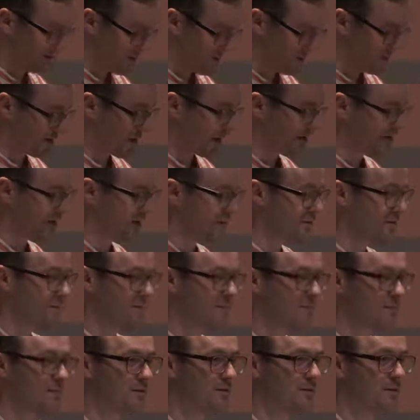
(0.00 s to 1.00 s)
Starting
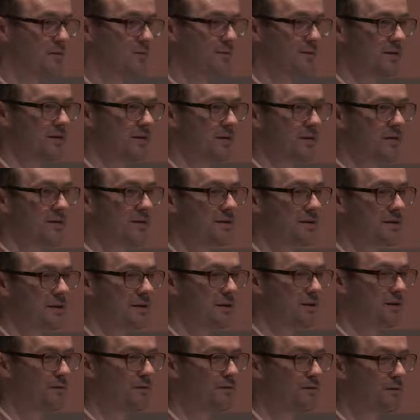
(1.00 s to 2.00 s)
from the idea
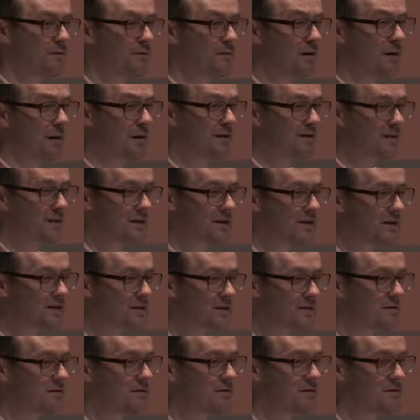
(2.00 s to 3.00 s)
of
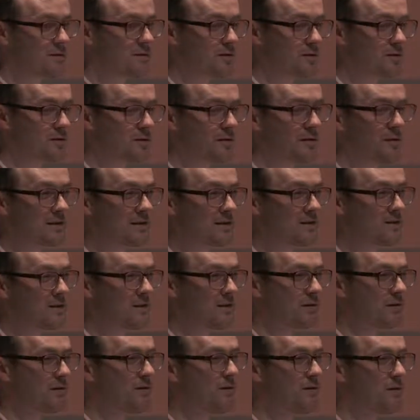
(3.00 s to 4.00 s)
formalization, what does it
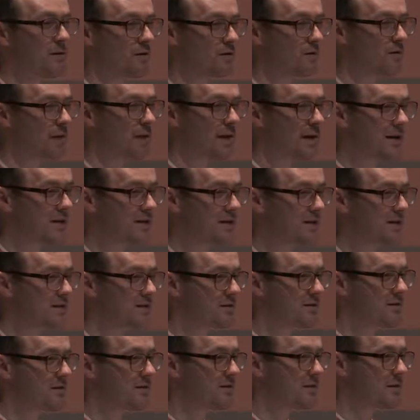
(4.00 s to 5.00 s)
mean to formalize
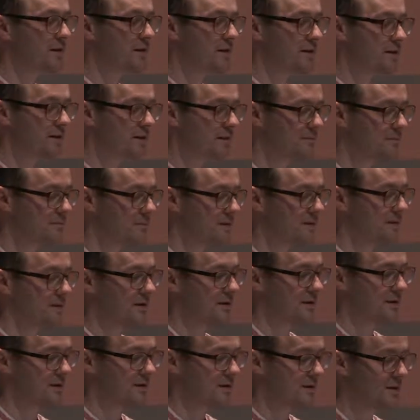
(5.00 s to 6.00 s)
something?
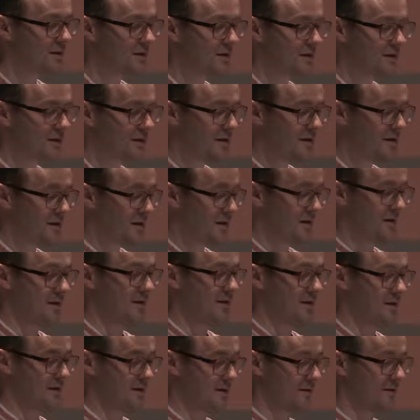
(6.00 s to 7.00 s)

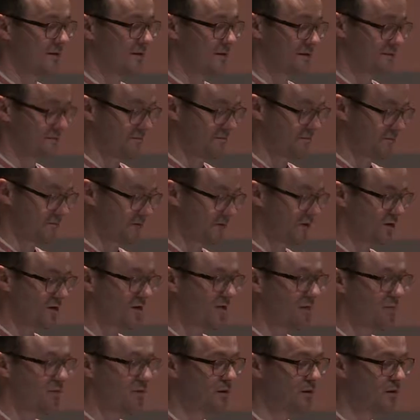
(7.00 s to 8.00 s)
The
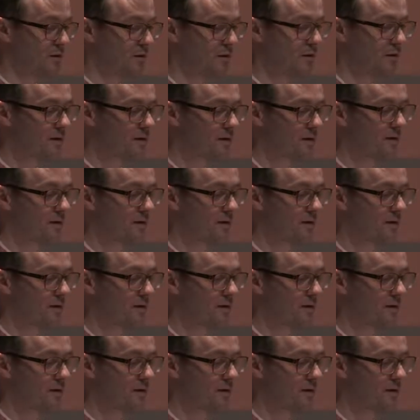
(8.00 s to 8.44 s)
concept of